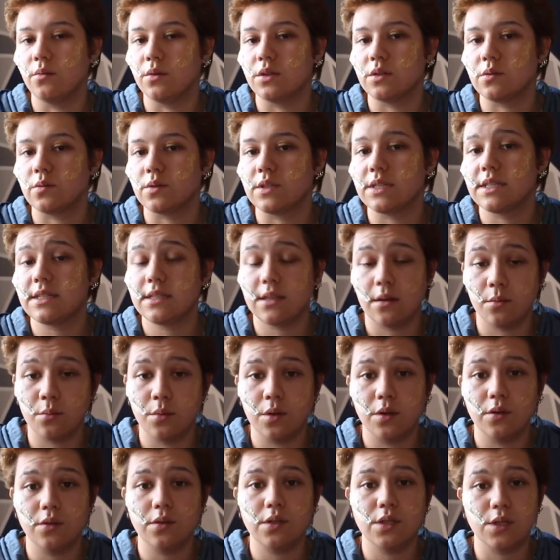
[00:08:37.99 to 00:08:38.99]
which was
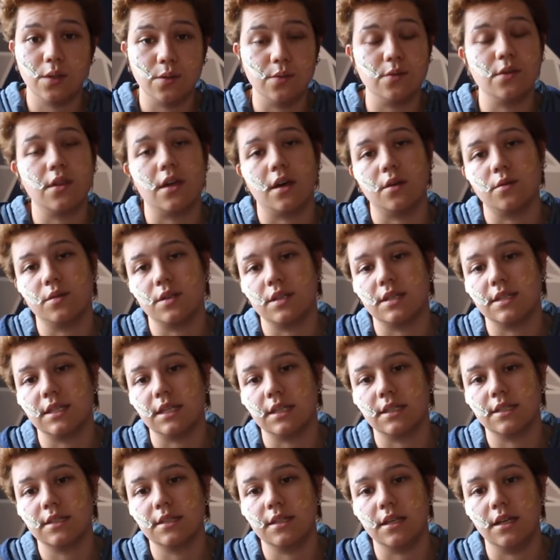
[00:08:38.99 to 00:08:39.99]
summer
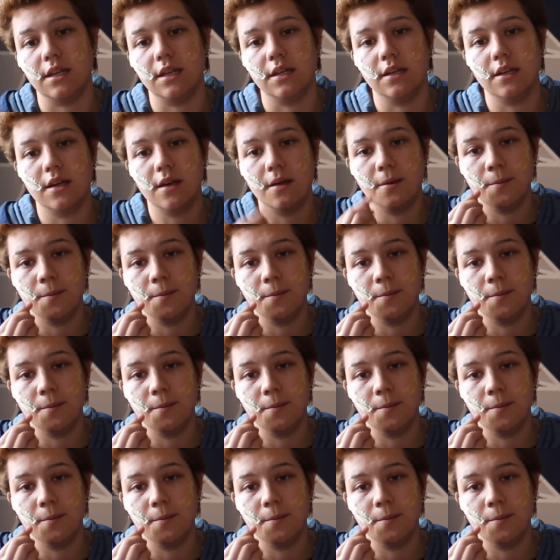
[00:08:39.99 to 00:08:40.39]
2016.